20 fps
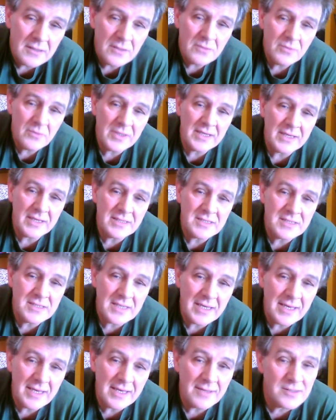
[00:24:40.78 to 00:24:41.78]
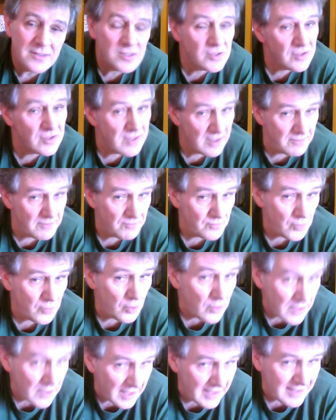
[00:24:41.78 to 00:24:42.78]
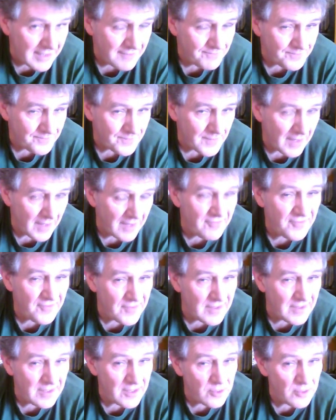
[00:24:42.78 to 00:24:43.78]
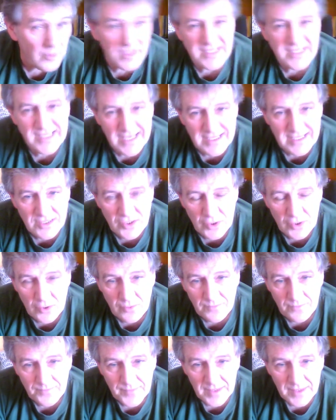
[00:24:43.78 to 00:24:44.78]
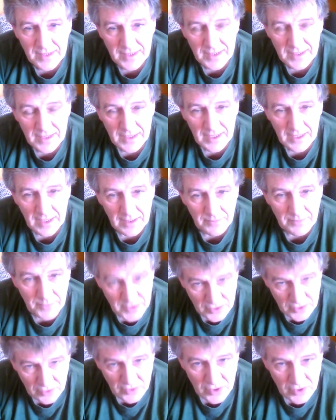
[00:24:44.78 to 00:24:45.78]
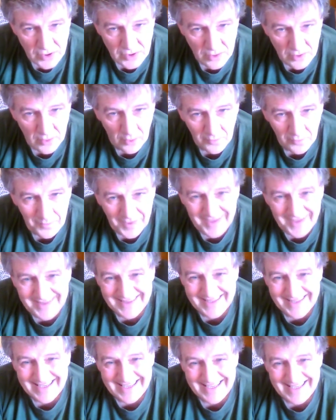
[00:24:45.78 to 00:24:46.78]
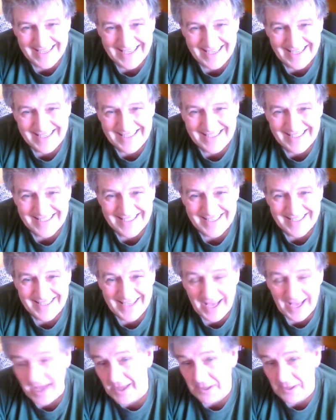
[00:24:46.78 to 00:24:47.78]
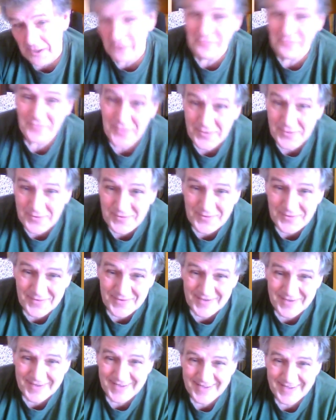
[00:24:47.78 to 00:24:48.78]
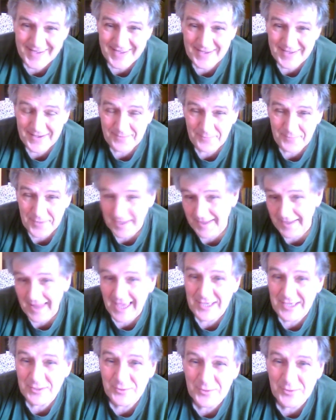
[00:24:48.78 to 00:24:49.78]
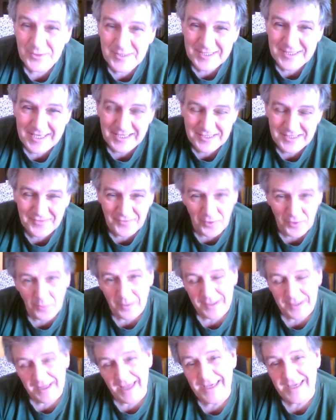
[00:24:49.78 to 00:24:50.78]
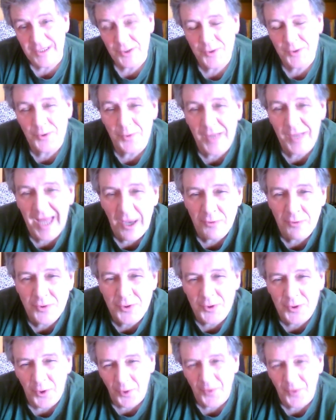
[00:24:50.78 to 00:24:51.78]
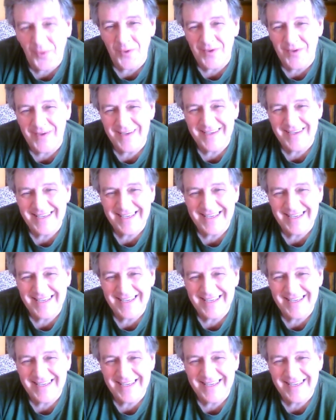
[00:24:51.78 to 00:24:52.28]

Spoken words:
we can say to them, okay, I feel you, I sense you, but you're just an old pattern, and I love you, but I'd like you to transform. I'd like you to allow joy